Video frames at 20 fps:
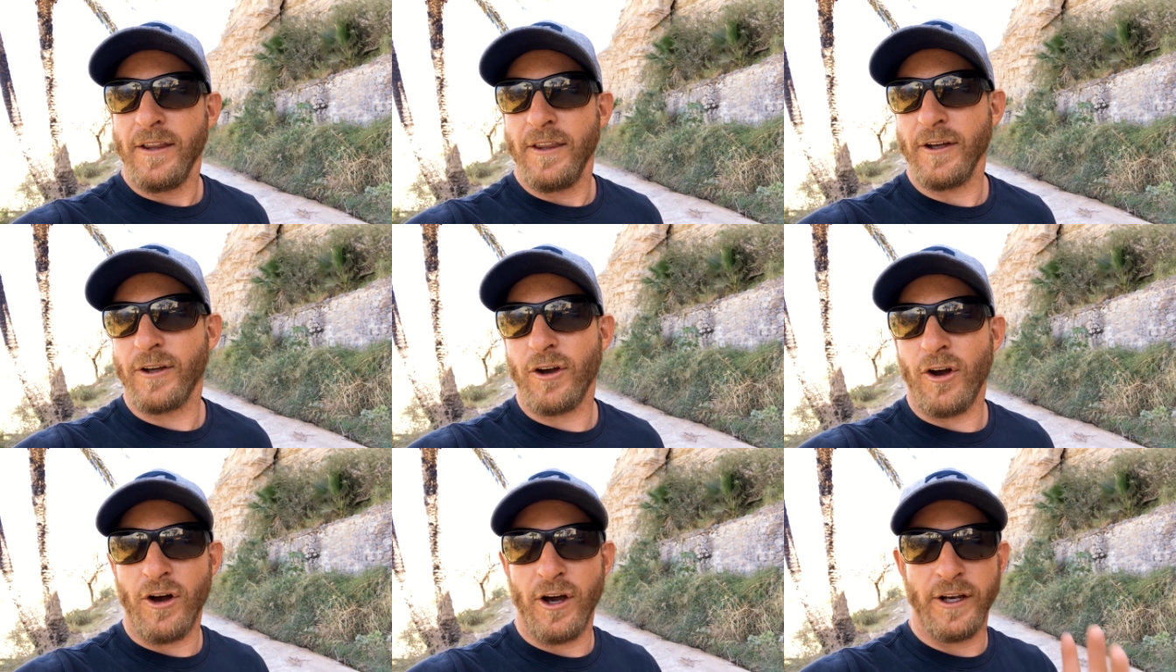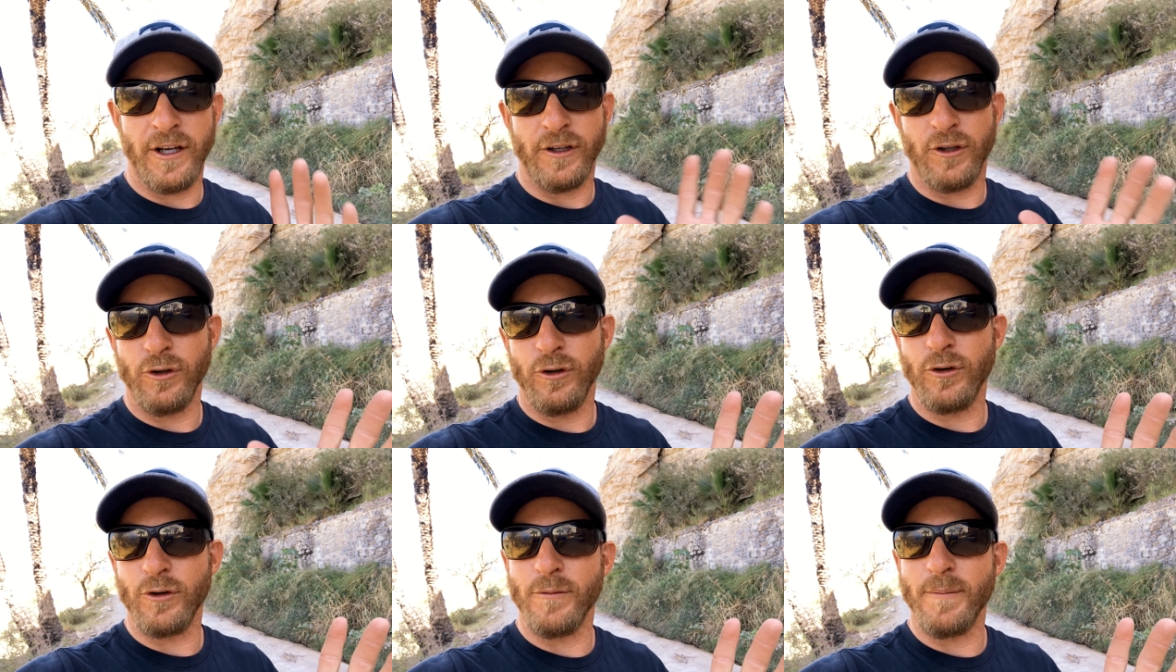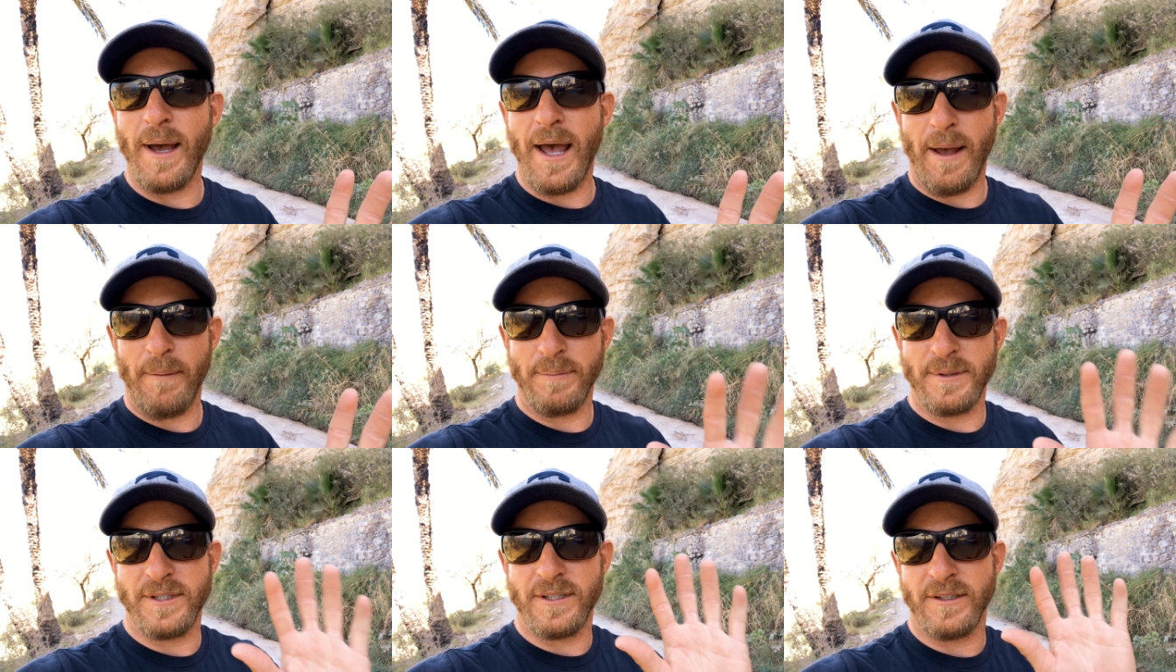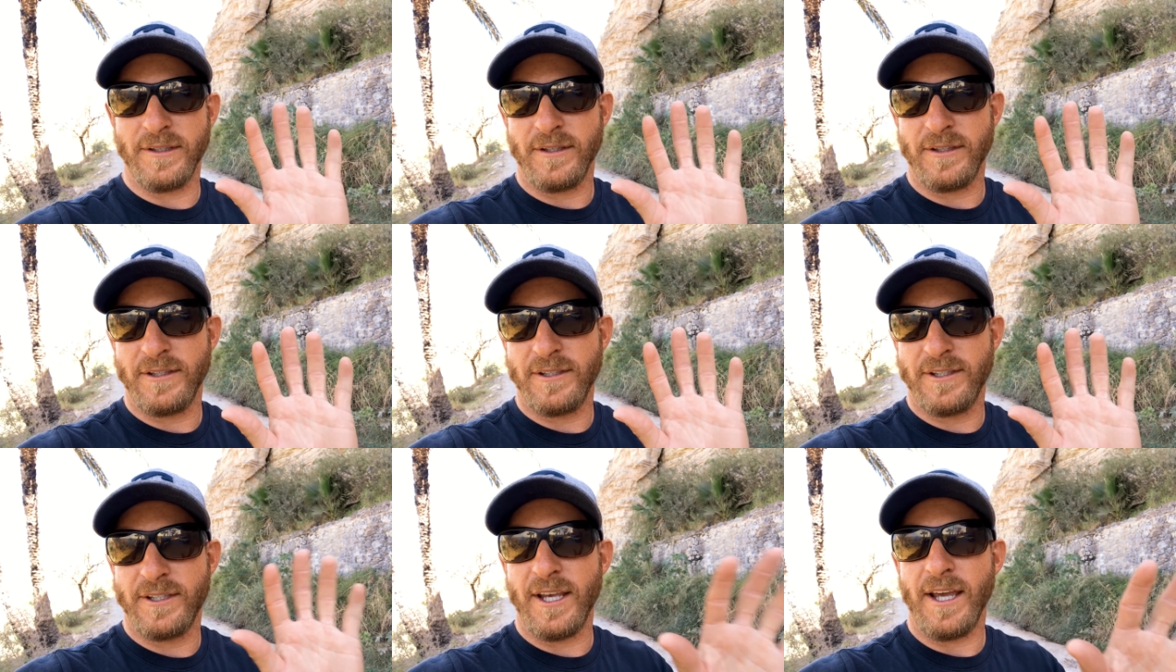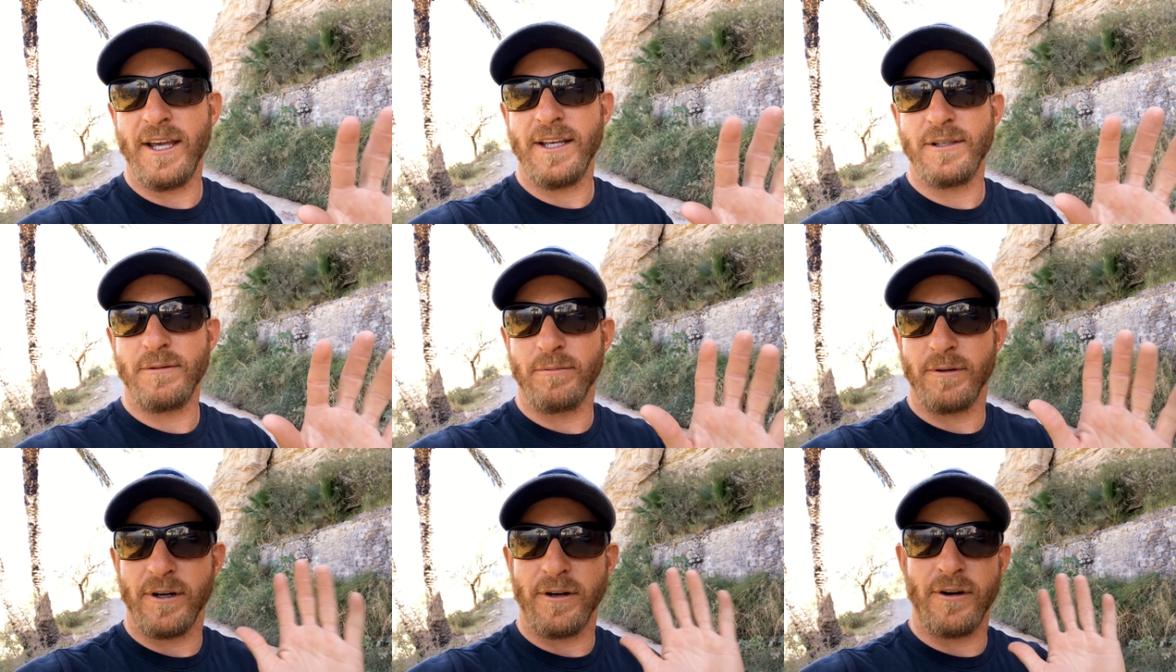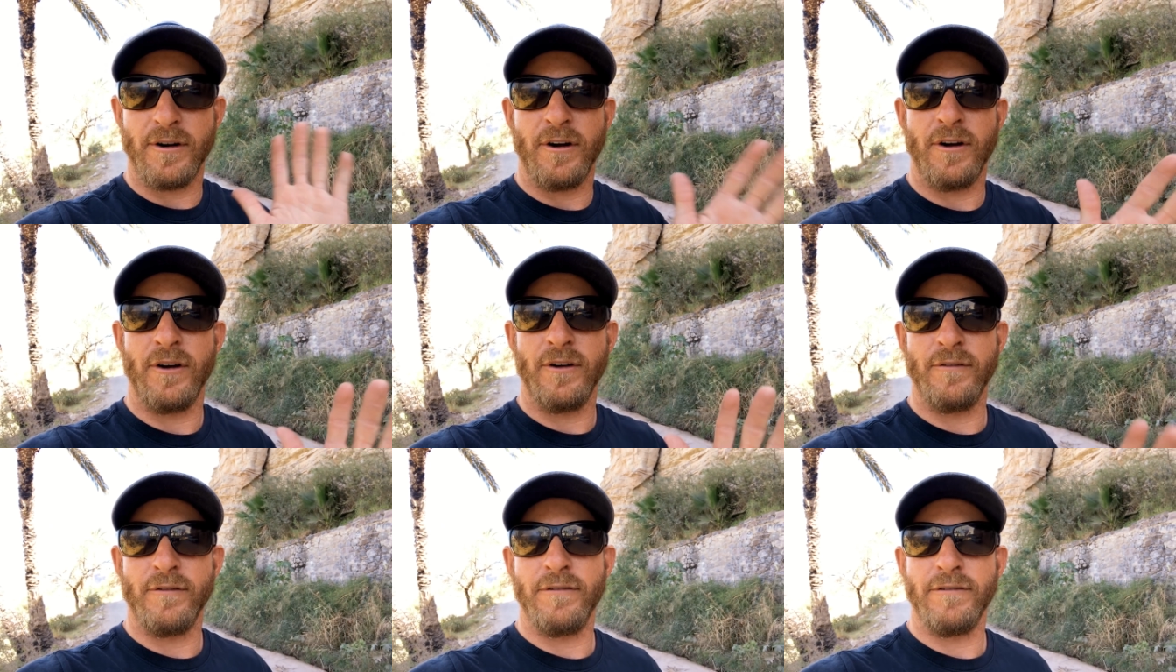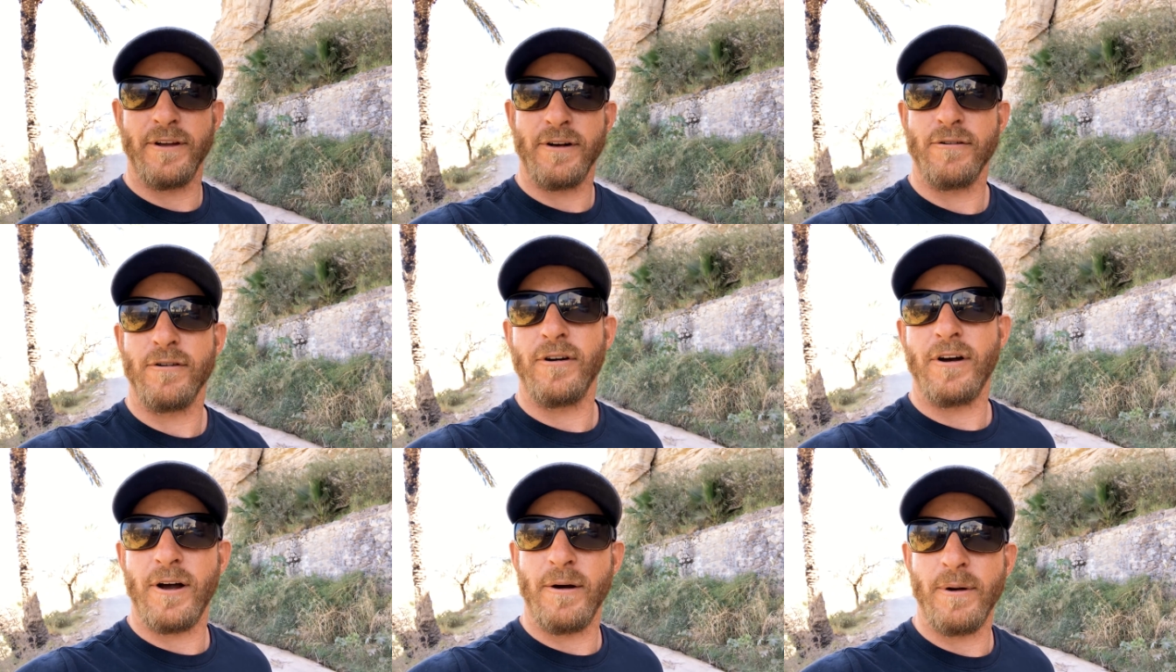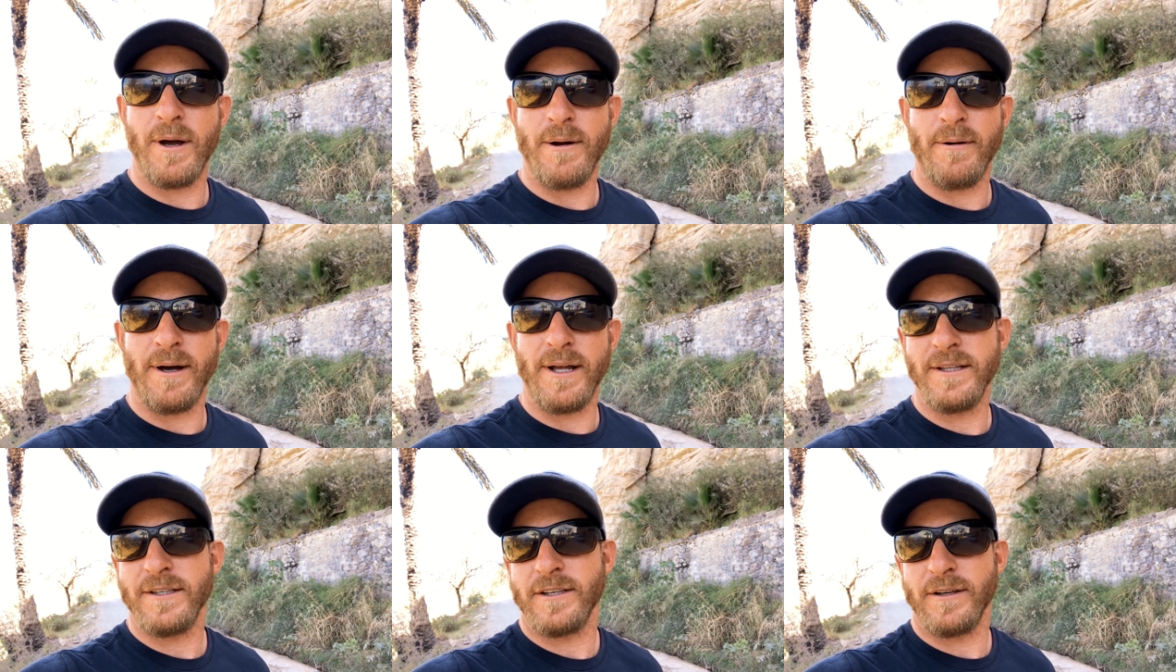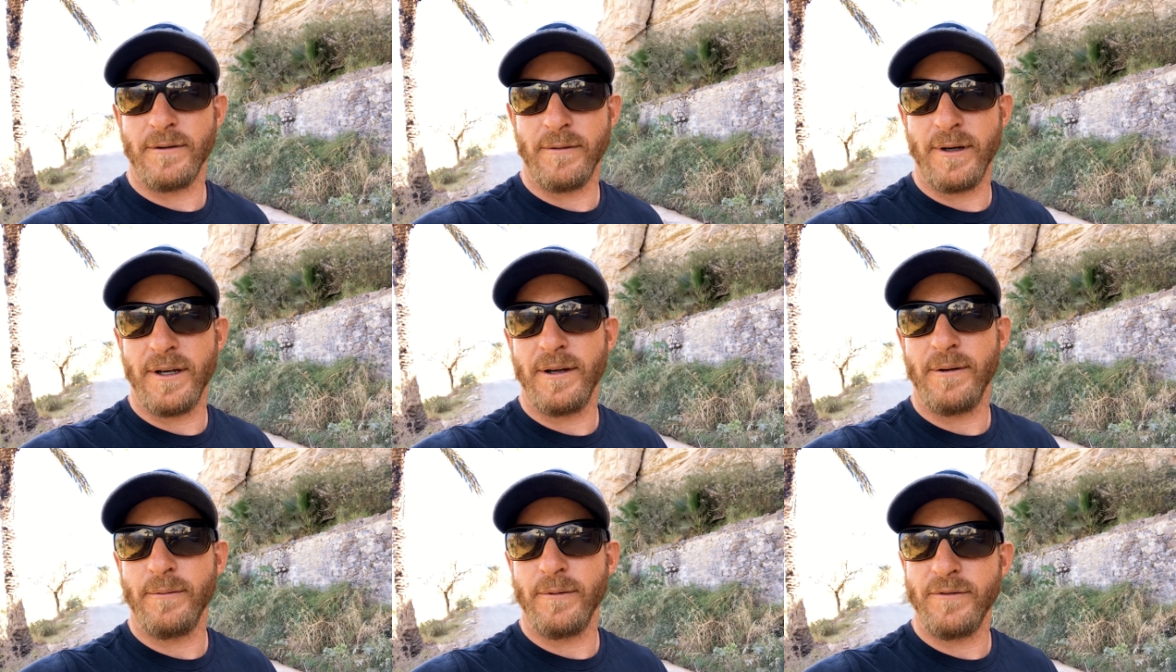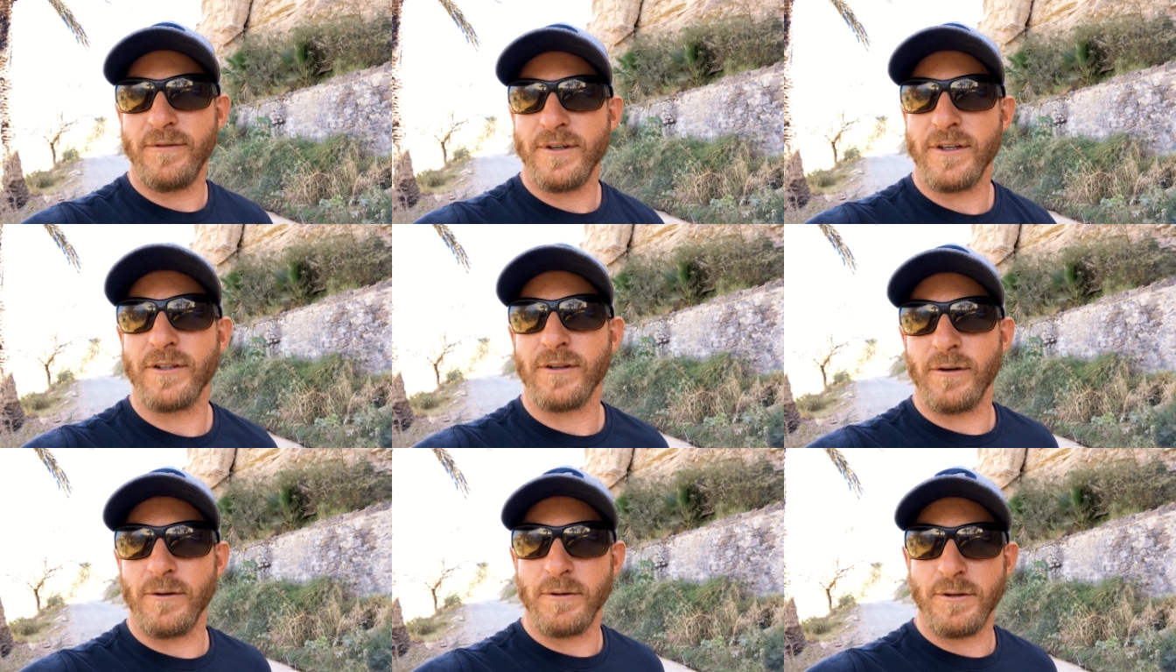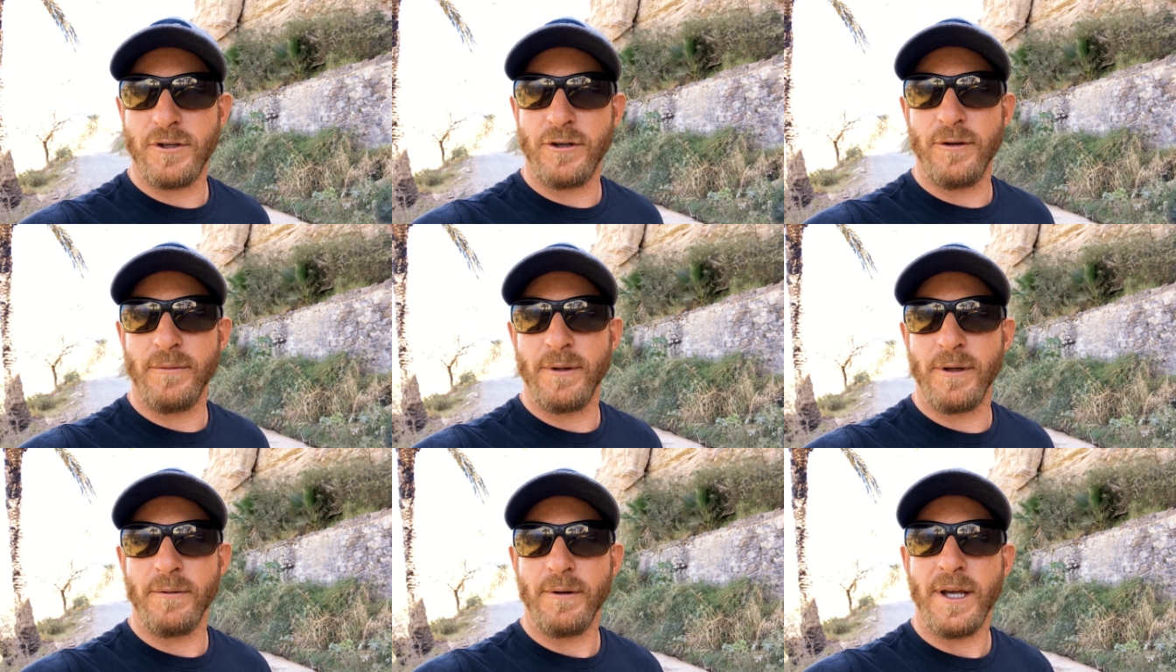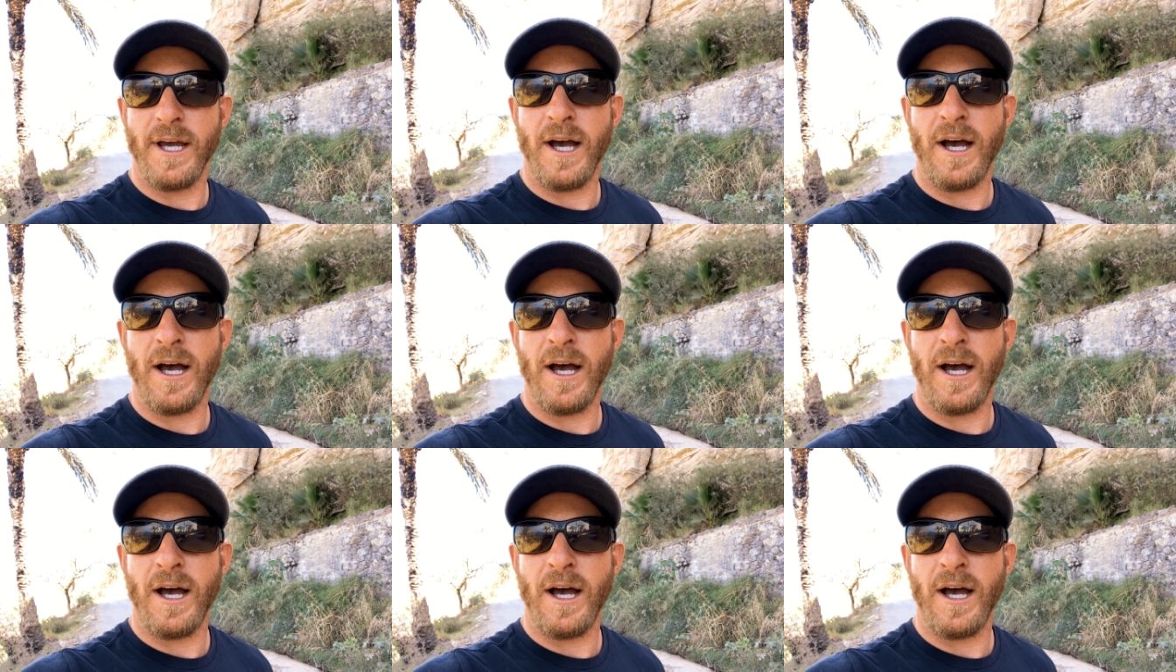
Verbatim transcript: the kind at Google Maps says we're on Federal Highway 1, so we've just got to assume that we